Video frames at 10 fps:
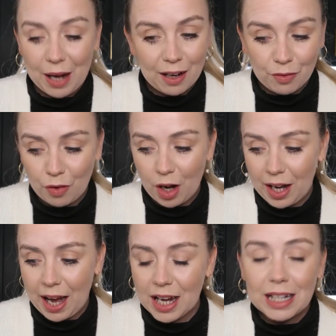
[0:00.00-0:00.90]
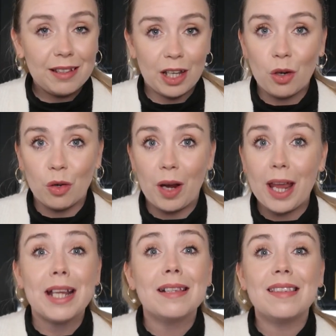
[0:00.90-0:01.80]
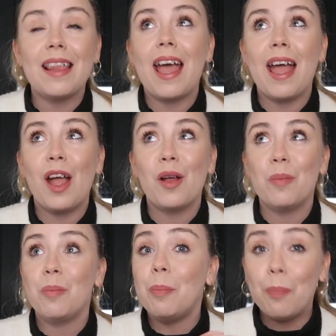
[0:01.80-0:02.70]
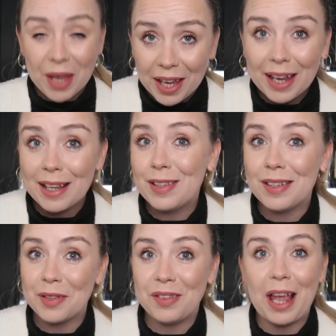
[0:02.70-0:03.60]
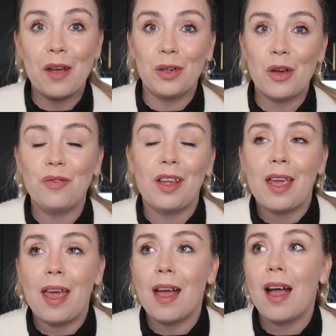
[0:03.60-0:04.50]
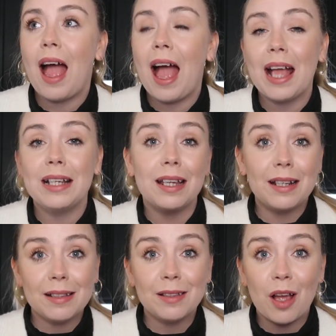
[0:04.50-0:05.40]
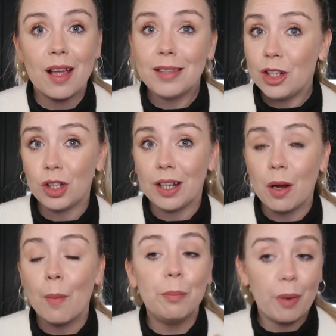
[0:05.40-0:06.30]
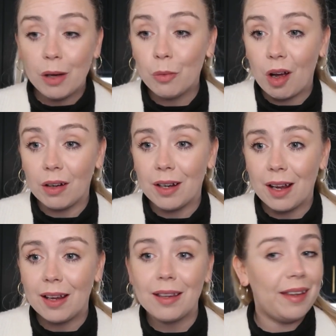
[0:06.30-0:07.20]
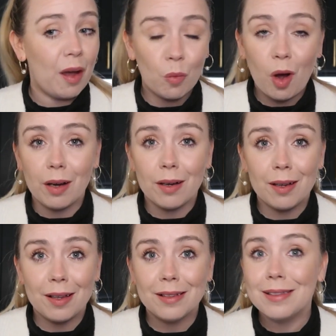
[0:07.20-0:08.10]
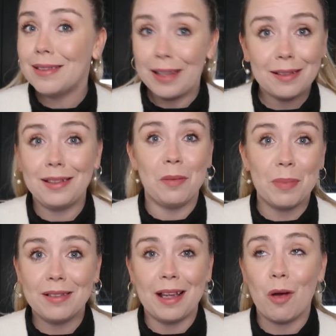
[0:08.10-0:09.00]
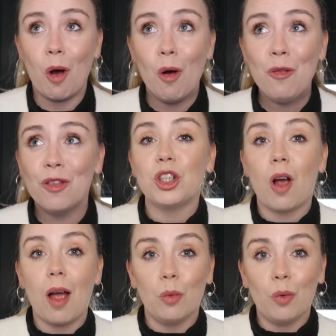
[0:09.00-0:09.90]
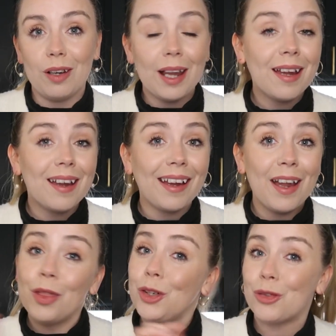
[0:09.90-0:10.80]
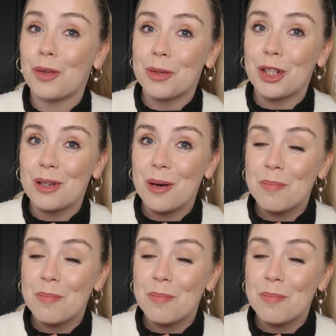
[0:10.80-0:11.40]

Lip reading: Black Friday deal. It is their biggest sale of the year, and it is essentially buy one get one 60% off, which I will link in the description